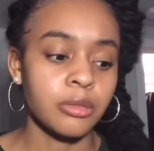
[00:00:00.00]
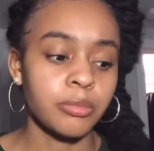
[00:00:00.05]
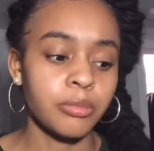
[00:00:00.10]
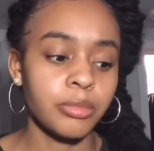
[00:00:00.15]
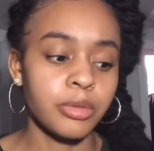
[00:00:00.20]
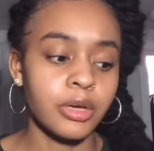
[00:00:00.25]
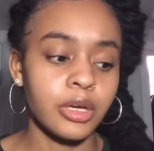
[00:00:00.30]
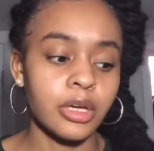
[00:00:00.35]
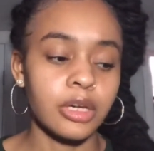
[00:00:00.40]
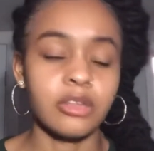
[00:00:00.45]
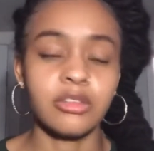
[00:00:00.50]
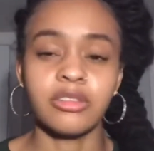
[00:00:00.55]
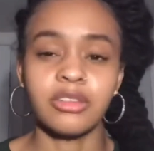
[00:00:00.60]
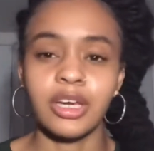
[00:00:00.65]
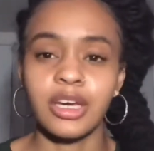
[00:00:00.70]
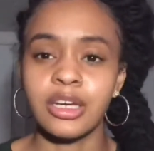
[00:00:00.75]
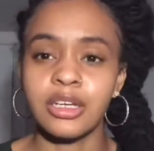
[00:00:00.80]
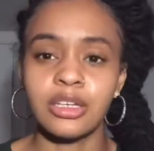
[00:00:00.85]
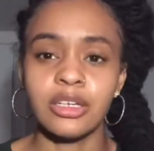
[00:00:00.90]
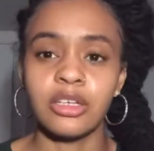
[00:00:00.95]
but
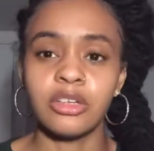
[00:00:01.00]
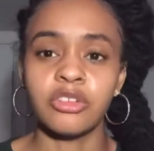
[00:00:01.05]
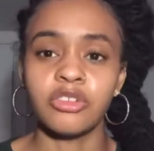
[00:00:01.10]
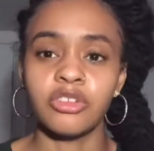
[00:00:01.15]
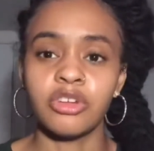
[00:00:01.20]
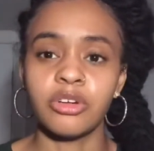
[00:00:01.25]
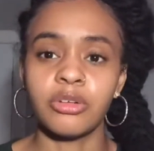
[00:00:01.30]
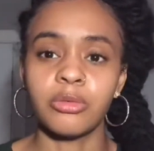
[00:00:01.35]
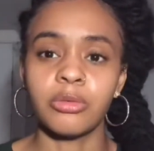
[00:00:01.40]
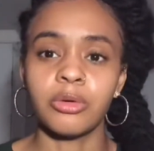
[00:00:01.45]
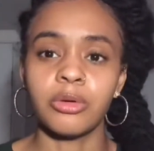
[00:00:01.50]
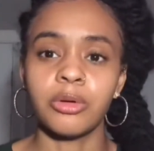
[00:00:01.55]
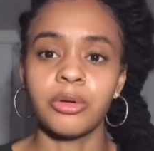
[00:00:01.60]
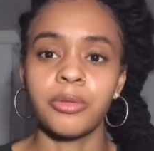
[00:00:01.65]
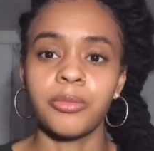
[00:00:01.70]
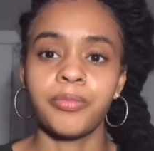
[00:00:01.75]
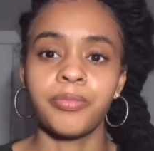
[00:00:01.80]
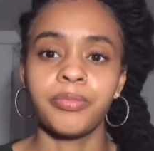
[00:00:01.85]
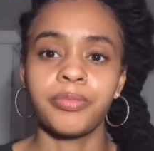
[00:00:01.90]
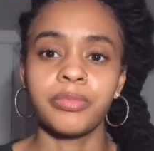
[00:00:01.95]
anxiety in
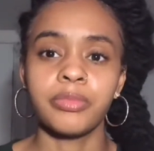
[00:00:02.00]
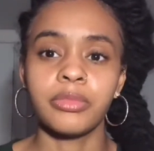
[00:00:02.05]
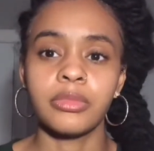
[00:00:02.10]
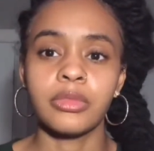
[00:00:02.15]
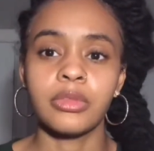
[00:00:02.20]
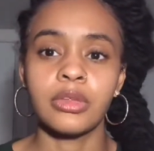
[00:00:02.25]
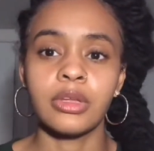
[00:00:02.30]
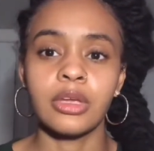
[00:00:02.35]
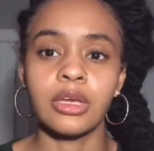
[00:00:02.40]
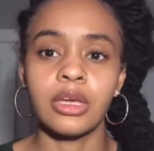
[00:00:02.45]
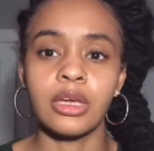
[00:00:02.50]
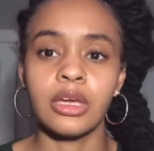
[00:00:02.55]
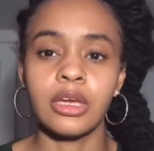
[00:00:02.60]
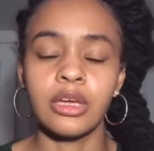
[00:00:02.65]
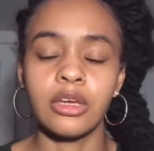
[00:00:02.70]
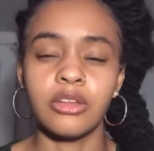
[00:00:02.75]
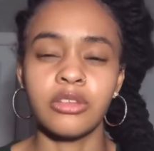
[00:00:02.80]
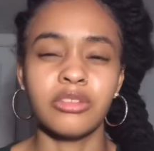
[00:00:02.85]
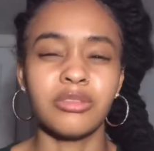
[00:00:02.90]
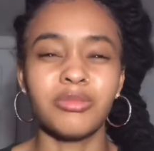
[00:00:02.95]
general
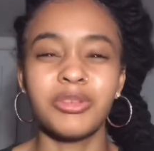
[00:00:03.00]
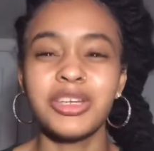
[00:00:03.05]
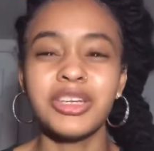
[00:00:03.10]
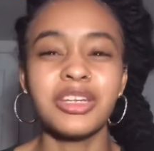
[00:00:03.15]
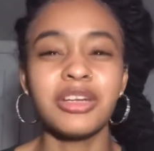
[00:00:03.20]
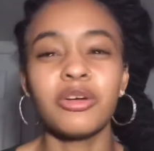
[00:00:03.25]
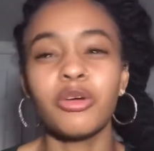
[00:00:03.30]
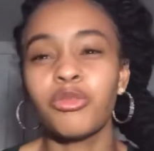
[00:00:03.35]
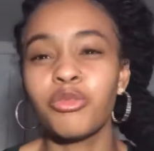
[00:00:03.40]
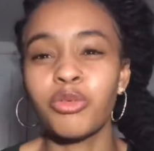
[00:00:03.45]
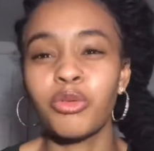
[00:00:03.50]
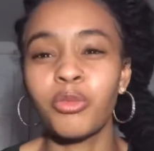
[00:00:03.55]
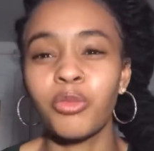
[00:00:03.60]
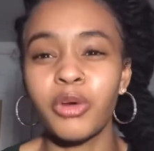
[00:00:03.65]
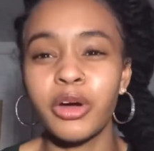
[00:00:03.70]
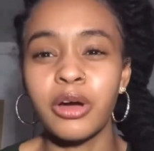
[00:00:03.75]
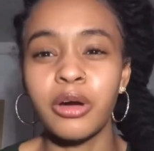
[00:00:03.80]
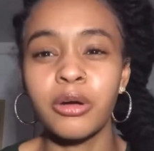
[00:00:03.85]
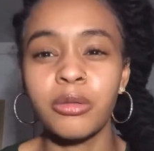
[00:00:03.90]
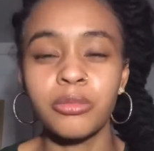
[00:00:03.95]
is we get
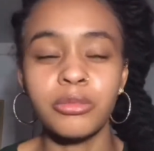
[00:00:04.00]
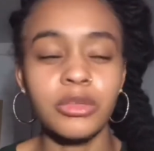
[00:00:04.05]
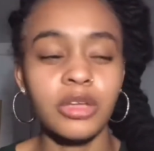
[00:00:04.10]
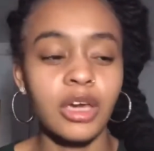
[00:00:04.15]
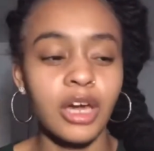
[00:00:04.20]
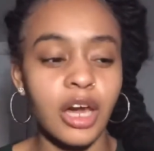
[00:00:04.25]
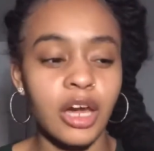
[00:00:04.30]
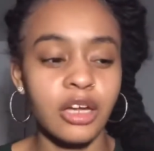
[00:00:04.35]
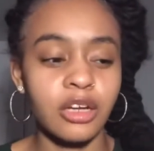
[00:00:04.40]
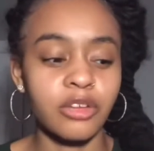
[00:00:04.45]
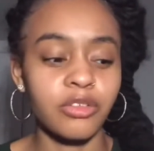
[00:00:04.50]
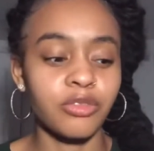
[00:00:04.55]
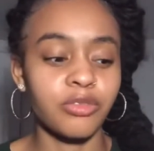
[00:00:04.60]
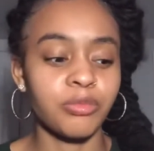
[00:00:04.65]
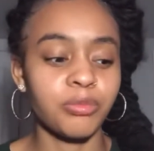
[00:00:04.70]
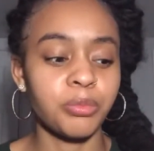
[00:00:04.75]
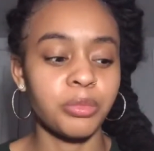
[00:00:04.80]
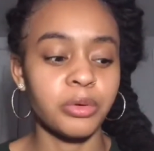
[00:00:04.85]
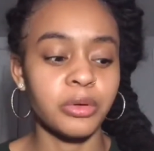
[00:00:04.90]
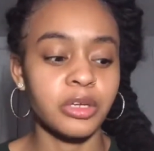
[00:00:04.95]
overwhelmed kind of
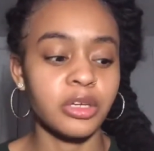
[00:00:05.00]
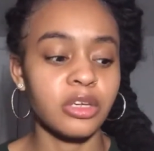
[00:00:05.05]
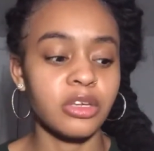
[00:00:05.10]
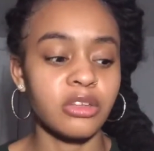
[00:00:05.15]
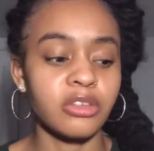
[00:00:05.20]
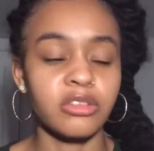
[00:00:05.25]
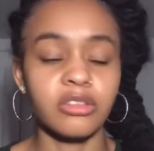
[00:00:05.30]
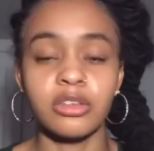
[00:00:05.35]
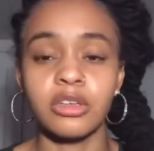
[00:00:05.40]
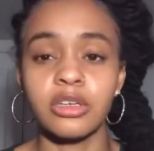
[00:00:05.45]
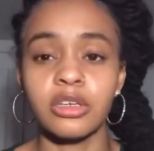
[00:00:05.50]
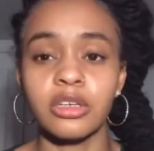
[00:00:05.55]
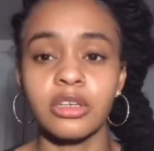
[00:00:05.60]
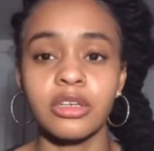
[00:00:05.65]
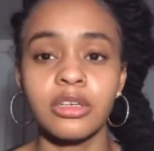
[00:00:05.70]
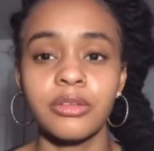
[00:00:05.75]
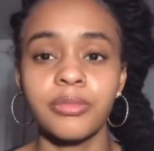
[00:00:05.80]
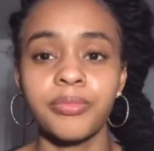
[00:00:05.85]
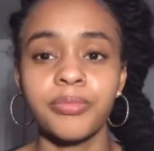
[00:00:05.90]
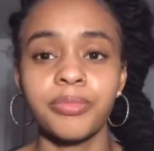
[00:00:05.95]
pretty easily.
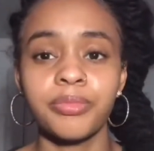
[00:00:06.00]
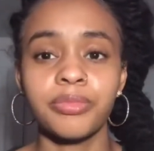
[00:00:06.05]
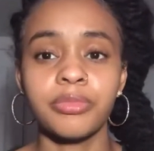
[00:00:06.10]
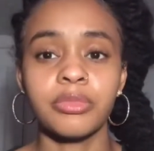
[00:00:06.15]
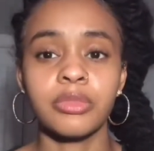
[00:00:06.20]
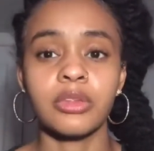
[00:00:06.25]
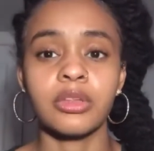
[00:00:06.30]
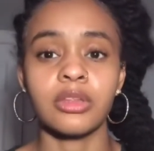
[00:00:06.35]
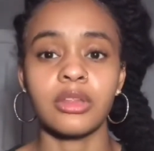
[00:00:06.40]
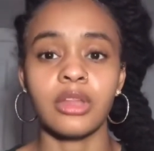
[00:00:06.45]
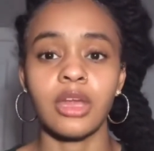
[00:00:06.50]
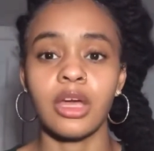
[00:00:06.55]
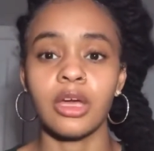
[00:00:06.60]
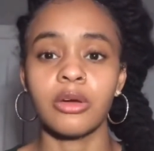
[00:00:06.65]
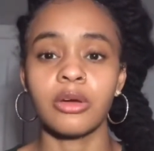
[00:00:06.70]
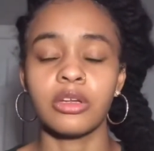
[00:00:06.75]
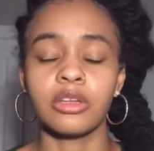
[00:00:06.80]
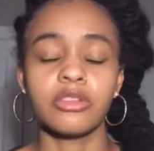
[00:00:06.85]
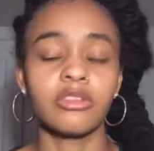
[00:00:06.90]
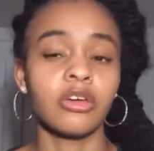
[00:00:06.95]

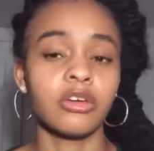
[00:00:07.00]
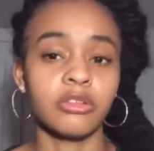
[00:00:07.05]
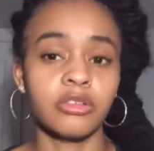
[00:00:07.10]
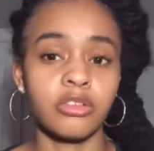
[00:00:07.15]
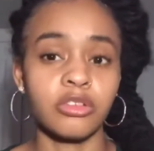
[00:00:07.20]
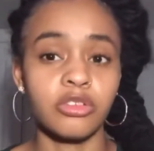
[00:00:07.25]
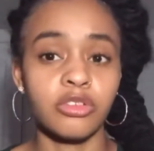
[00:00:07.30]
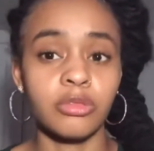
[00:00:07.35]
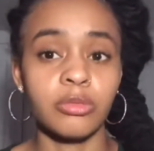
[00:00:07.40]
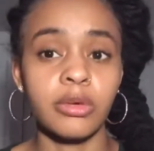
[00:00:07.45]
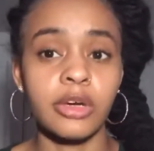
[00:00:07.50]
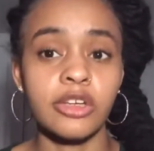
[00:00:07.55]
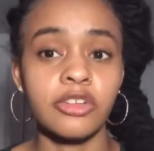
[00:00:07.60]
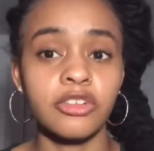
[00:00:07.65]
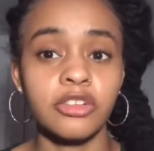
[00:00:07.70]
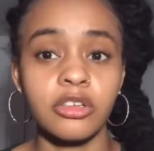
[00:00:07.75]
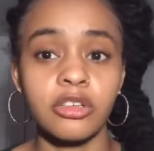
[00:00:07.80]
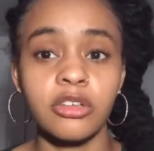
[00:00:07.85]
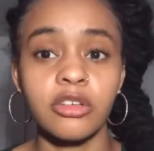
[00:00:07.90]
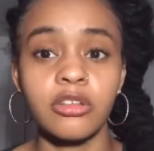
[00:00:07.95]
Like, in tough
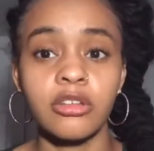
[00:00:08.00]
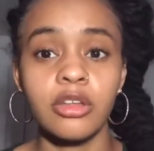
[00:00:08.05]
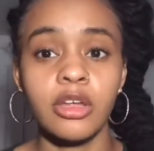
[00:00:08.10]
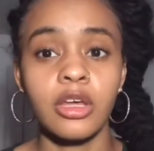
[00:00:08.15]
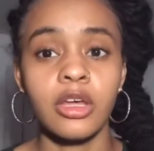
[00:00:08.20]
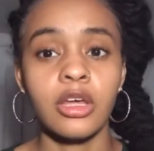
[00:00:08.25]
situations,